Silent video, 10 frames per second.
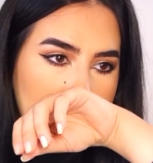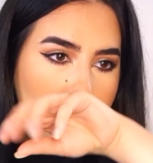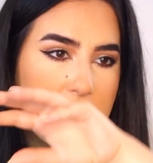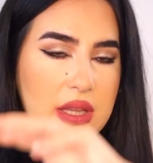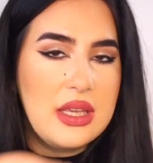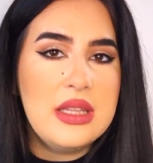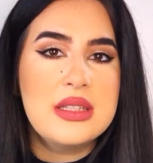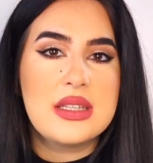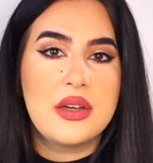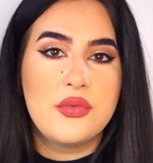with
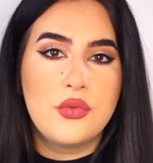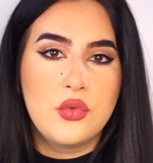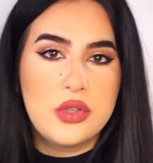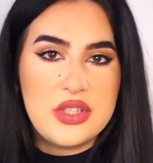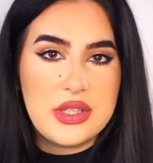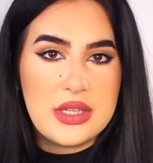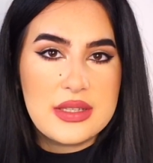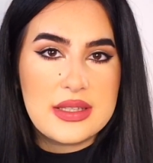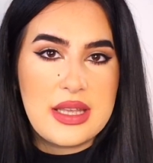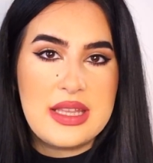hints of woodiness
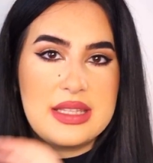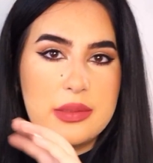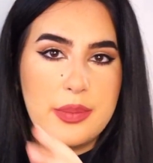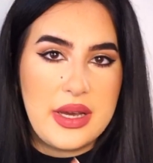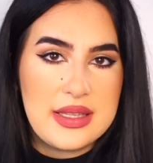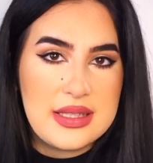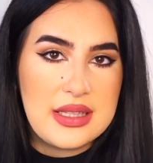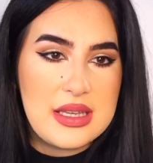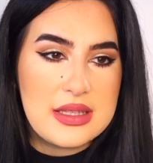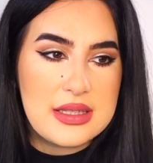and
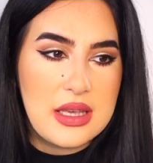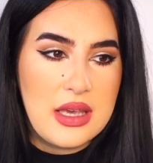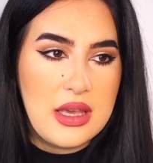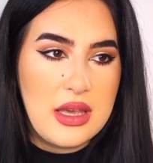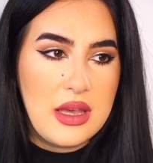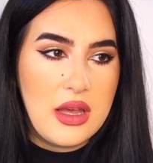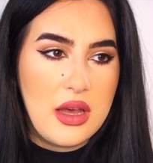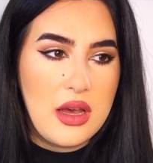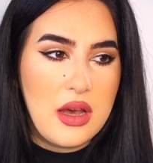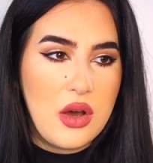spiciness
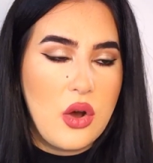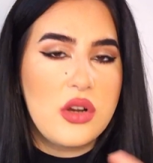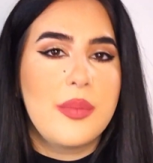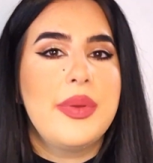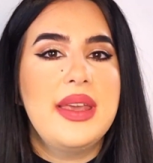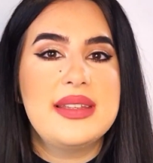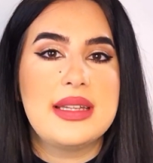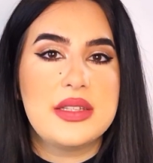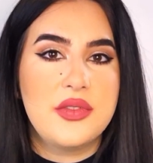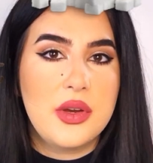on a base
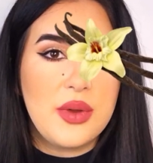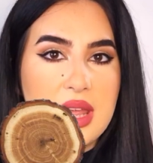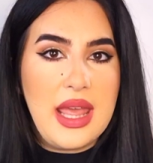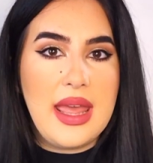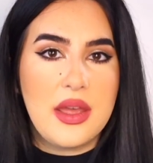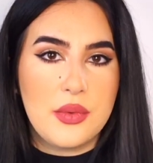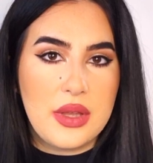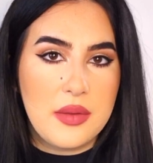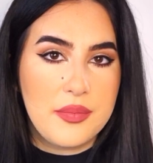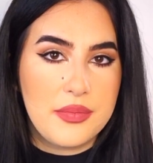that's very
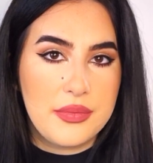airy.